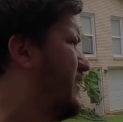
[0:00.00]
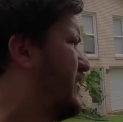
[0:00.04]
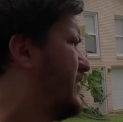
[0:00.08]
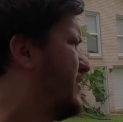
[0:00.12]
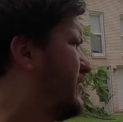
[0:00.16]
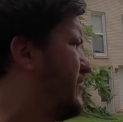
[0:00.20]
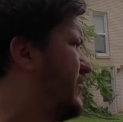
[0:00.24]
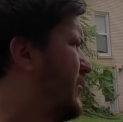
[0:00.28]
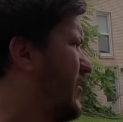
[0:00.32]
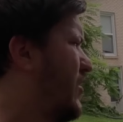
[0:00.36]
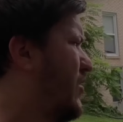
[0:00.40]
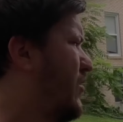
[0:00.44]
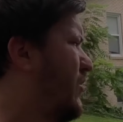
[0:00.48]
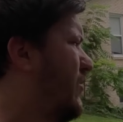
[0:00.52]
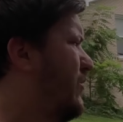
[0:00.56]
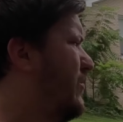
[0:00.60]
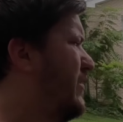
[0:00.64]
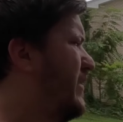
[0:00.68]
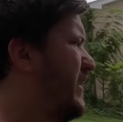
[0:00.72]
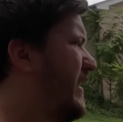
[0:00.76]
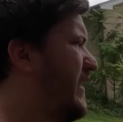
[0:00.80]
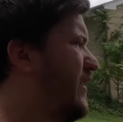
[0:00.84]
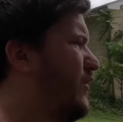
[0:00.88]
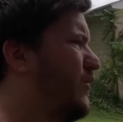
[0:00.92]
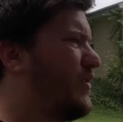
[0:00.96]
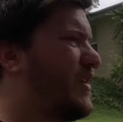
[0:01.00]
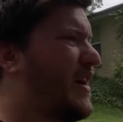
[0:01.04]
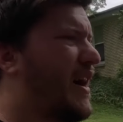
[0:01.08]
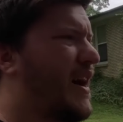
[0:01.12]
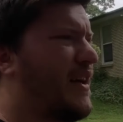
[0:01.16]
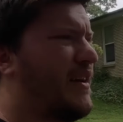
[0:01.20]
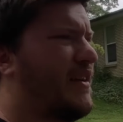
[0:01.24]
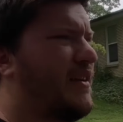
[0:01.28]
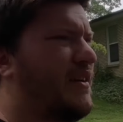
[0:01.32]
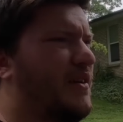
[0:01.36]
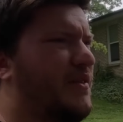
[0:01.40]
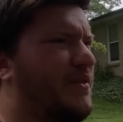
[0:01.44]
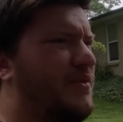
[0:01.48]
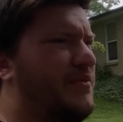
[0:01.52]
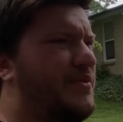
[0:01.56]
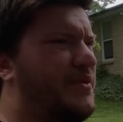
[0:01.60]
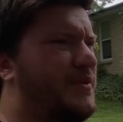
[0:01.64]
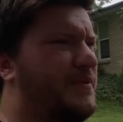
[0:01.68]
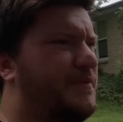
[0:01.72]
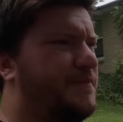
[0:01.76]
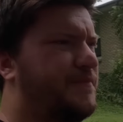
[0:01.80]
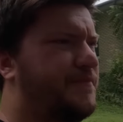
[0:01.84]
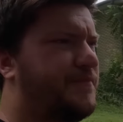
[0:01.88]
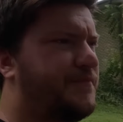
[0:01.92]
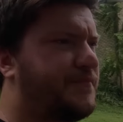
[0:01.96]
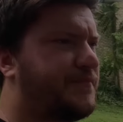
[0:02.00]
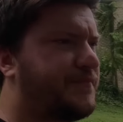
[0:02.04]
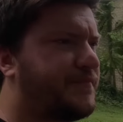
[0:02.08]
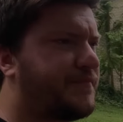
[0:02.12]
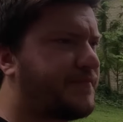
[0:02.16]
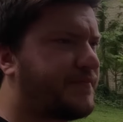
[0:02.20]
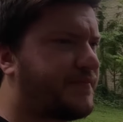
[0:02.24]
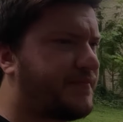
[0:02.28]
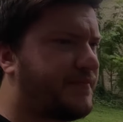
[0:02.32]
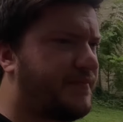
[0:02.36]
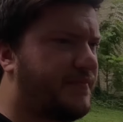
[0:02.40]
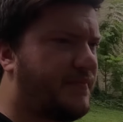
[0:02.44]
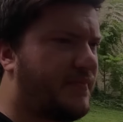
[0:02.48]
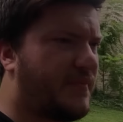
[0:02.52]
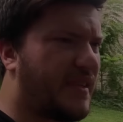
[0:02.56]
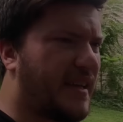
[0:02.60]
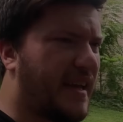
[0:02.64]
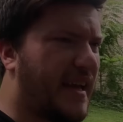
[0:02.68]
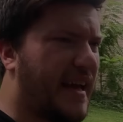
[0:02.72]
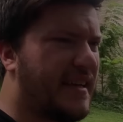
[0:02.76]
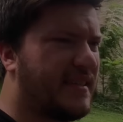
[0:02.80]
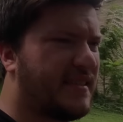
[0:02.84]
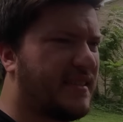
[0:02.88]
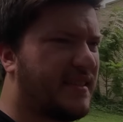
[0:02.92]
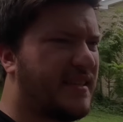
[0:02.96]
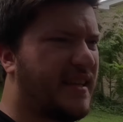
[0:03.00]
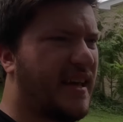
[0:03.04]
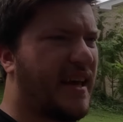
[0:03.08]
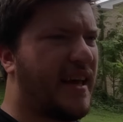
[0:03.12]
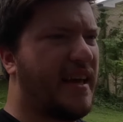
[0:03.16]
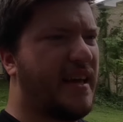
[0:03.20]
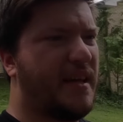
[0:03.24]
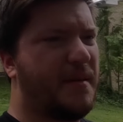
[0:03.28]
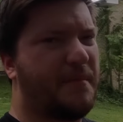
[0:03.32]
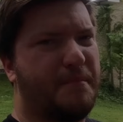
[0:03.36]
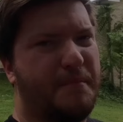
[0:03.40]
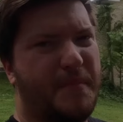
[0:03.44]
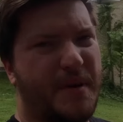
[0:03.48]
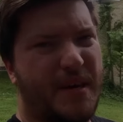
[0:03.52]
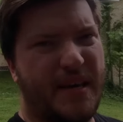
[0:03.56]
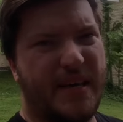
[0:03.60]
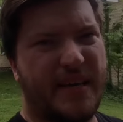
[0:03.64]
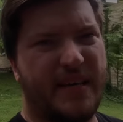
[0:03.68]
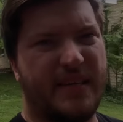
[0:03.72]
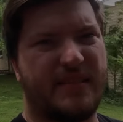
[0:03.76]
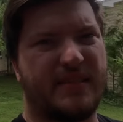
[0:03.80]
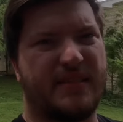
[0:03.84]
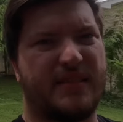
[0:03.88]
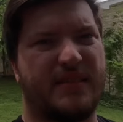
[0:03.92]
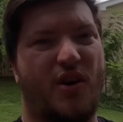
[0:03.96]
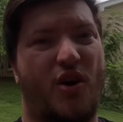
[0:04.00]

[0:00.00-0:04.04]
So it'll kind of hesitate, miss,